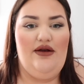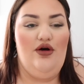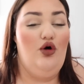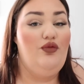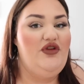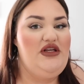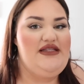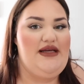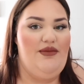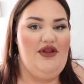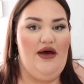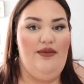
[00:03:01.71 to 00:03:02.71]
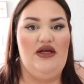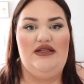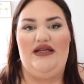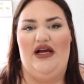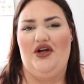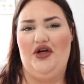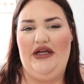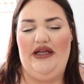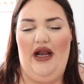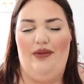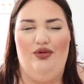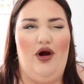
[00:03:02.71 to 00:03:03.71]
and hopefully some of them
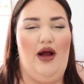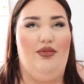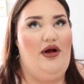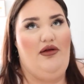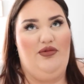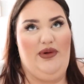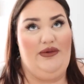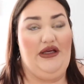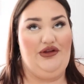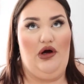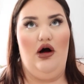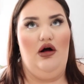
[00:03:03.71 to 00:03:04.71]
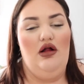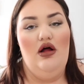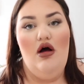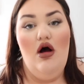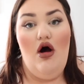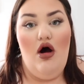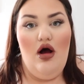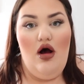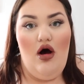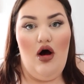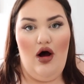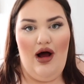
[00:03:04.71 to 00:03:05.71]
decorated. I, pro I probably won't be able to get all.
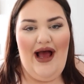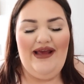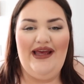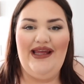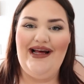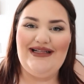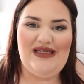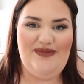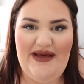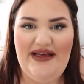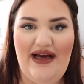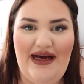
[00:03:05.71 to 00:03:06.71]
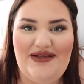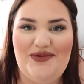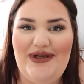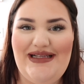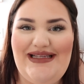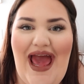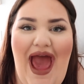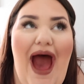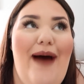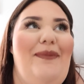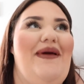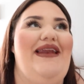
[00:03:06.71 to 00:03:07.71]
I cannot speak, guys. What is
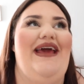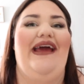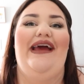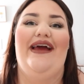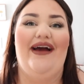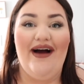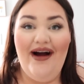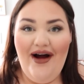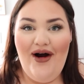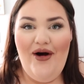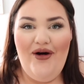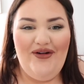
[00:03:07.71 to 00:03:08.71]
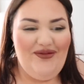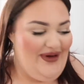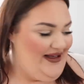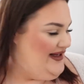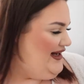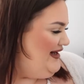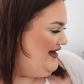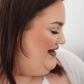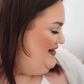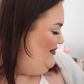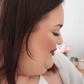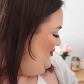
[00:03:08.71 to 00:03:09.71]
happening? Oh my
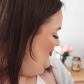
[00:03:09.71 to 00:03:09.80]
God.